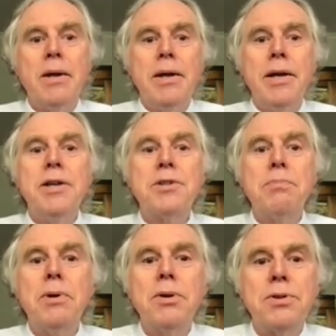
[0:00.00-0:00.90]
Here's a
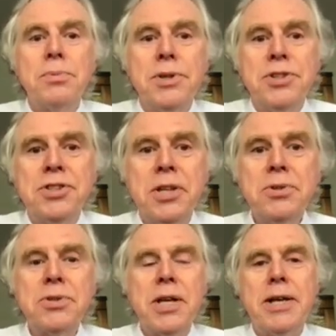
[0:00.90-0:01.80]
plot which
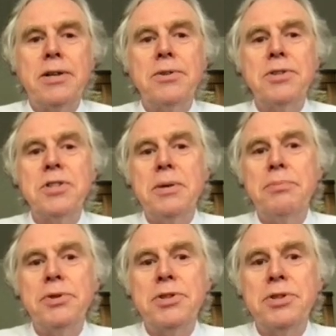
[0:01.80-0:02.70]
shows how the
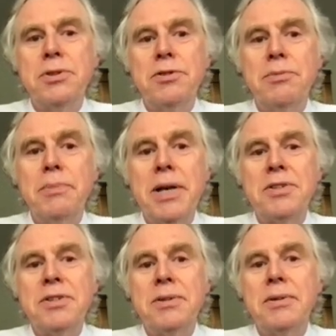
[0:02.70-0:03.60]
temperature of
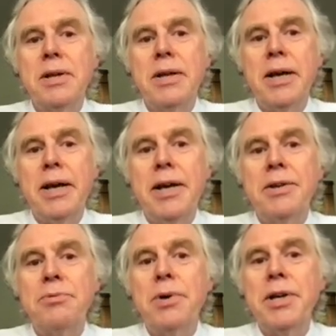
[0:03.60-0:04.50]
matter
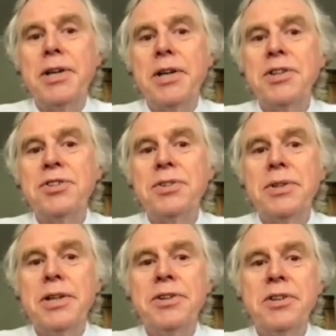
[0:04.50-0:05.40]
and radiation
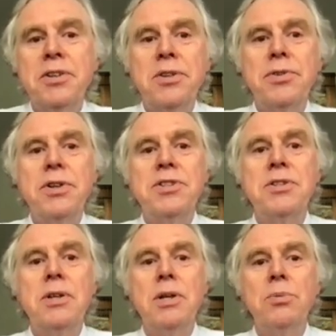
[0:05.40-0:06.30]
in the universe
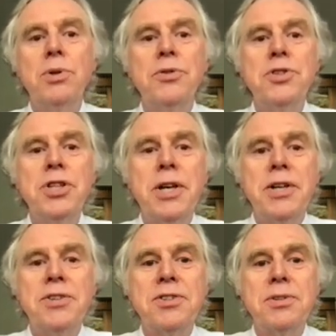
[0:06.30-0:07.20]
would have
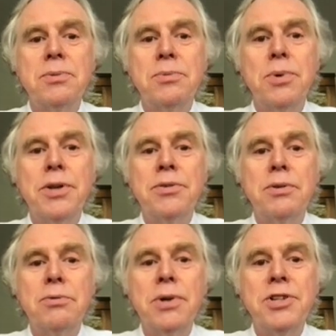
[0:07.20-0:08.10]
changed with
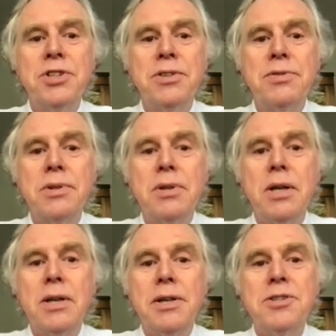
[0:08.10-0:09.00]
redshift.
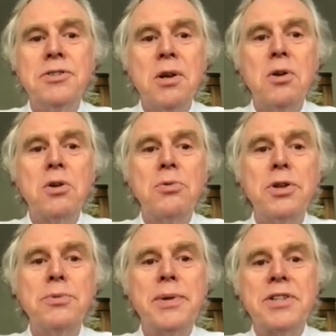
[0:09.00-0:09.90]
This is a
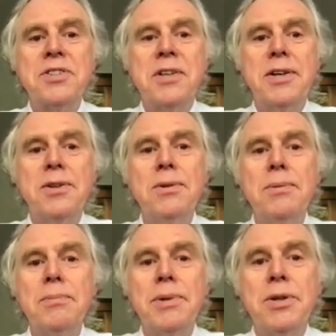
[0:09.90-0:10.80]
logarithmic scale
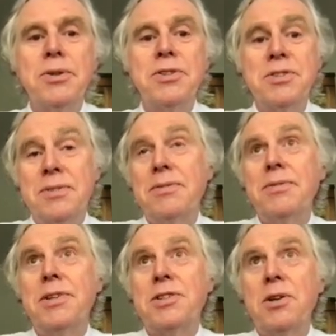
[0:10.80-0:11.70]
because
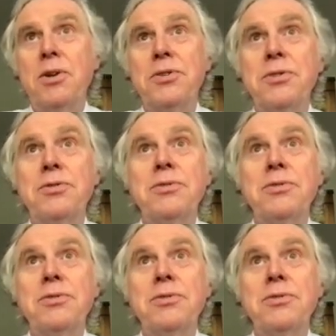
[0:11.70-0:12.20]
there's a lot of